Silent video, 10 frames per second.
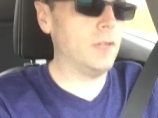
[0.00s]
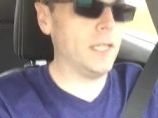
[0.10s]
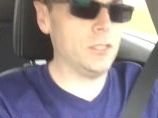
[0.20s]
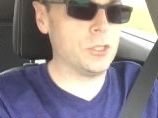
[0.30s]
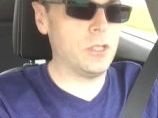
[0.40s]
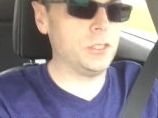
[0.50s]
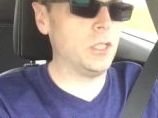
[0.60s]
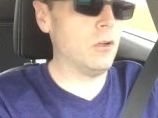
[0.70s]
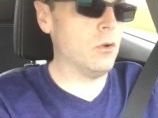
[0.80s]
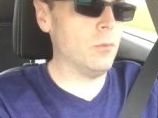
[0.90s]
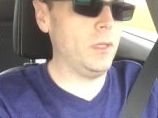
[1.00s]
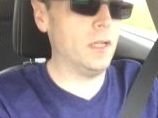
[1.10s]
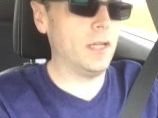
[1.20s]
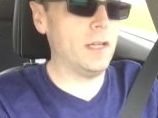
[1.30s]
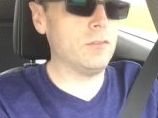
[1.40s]
I can charge at home and
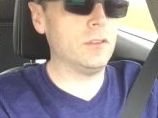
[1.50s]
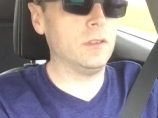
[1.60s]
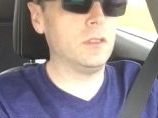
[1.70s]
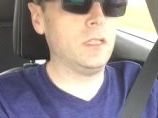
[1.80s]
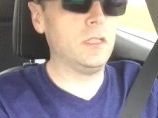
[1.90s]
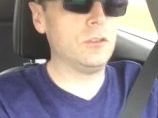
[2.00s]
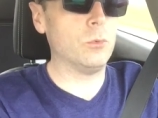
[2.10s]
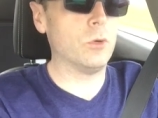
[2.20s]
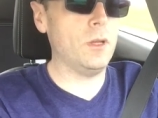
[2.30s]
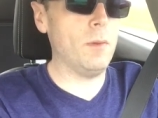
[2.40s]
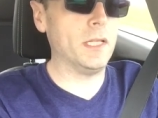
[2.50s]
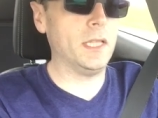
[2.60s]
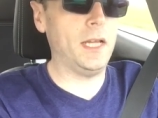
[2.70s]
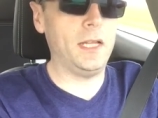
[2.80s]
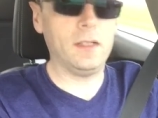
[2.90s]
not have to worry about
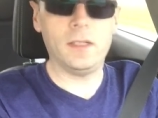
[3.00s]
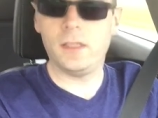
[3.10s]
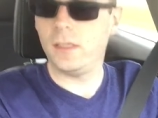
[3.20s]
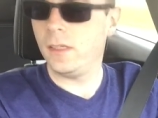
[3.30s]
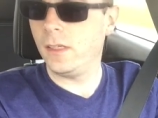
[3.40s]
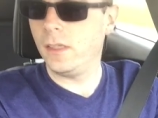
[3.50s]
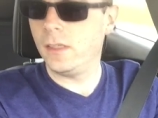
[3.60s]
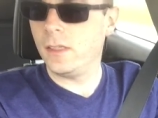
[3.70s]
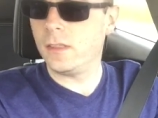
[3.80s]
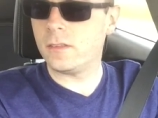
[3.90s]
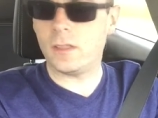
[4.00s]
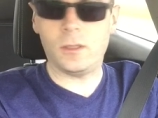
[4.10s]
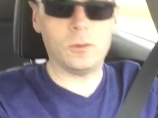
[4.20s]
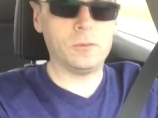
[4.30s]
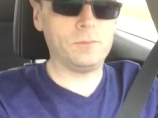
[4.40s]
that.
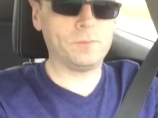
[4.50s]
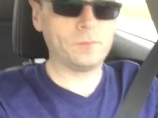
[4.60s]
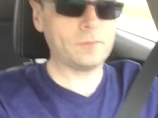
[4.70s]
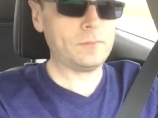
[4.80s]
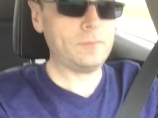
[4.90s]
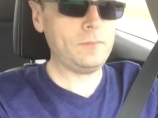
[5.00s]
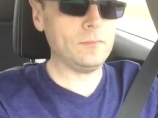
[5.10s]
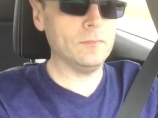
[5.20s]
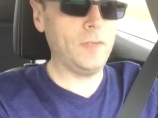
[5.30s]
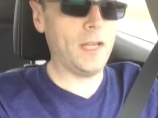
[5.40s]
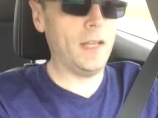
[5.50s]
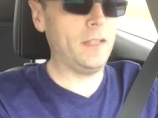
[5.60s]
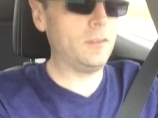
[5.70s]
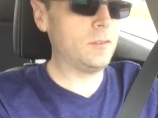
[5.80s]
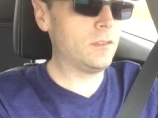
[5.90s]
So, yeah,
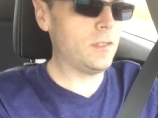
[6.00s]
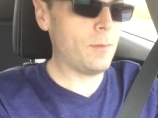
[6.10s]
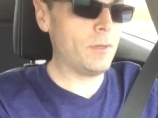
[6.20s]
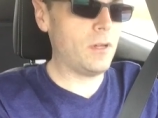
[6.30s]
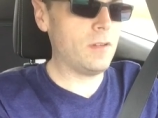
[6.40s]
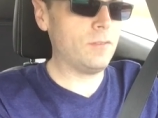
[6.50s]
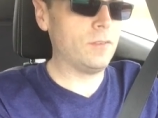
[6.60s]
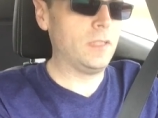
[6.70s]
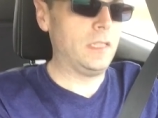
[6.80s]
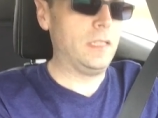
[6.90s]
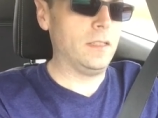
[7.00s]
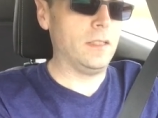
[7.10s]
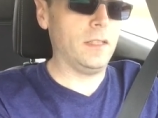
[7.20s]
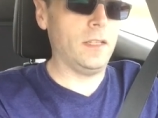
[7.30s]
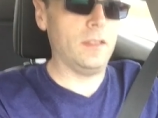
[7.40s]
and to top it off,
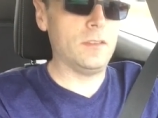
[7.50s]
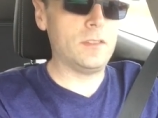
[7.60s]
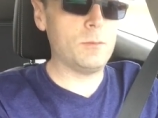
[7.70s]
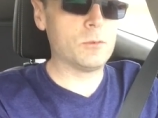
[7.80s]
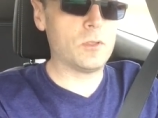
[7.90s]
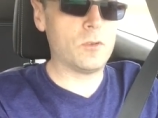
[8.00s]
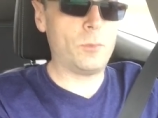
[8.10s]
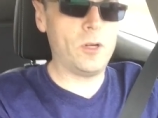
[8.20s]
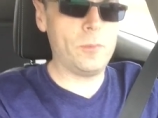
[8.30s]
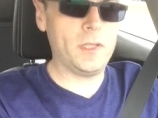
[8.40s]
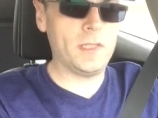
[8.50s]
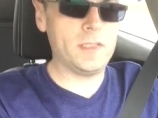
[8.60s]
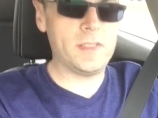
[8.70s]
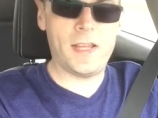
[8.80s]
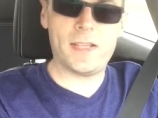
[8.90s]
it seems sort of appropriate
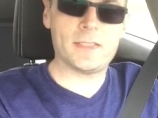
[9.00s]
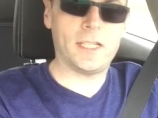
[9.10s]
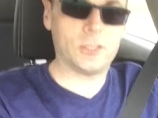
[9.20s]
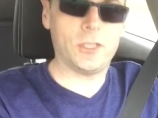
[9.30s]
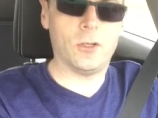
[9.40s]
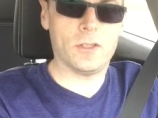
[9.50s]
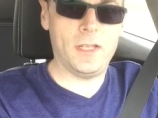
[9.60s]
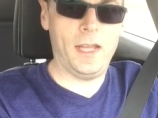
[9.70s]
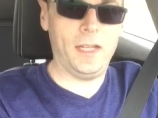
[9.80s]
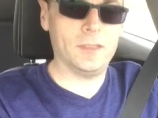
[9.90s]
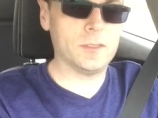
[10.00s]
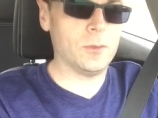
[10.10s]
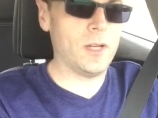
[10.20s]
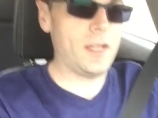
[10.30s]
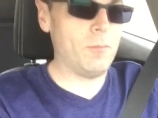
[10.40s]
that today is actually Earth Day, so I